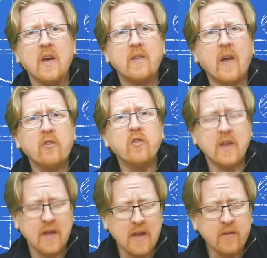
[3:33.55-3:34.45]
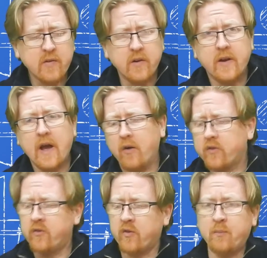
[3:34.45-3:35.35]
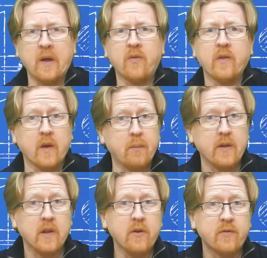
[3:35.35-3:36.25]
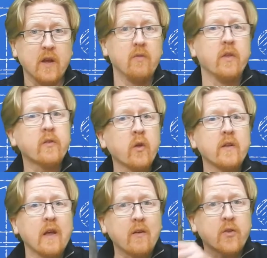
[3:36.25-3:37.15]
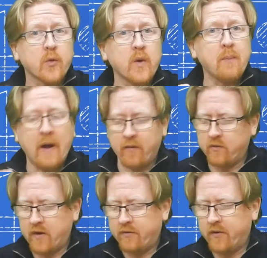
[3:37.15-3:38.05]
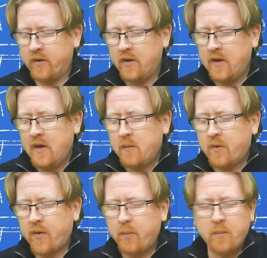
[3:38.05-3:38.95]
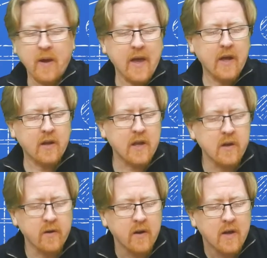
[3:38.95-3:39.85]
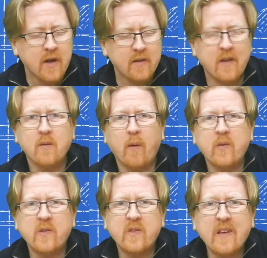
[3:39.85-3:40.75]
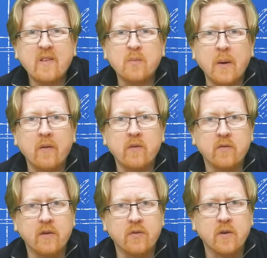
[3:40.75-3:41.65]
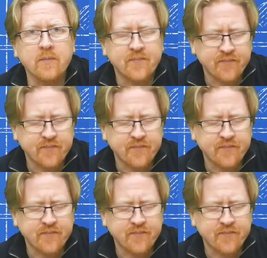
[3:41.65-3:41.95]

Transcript: It's actually easier now to just pick this up and lift it. This only takes 3 pounds of effort, but if I put my hand here, it takes about 6 pounds of effort.